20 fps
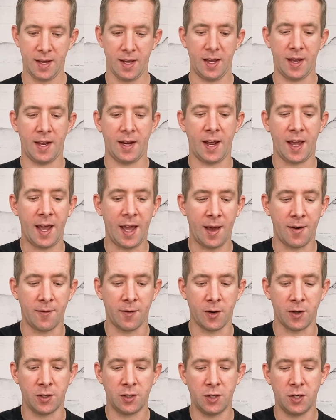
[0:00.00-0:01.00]
And I have
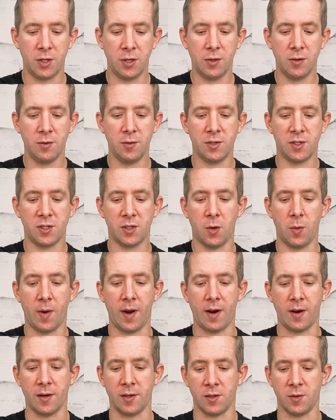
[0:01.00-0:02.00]
our 2
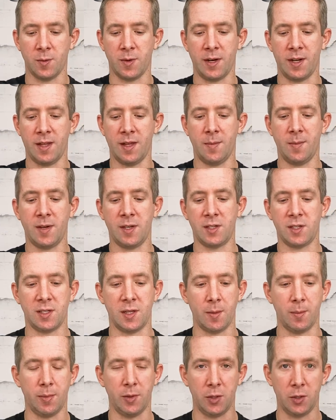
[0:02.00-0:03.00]
squares. One of them is
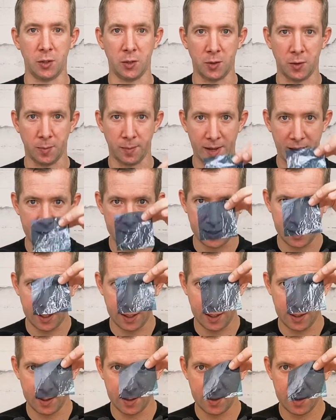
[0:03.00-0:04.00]
the blue plastic,
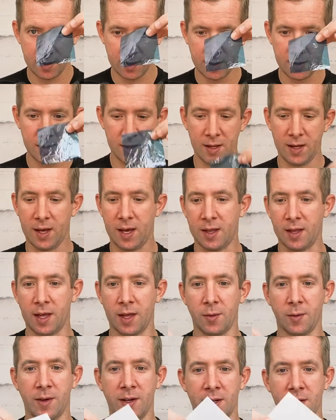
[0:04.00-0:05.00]
and the
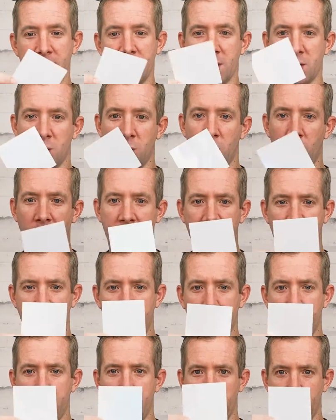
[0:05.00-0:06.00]
other one is this
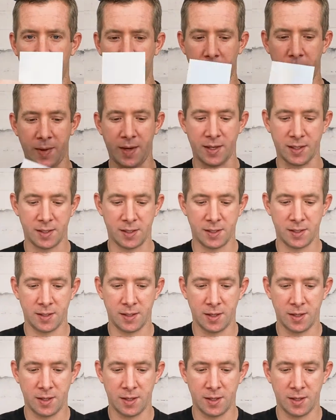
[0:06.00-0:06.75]
white milky piece.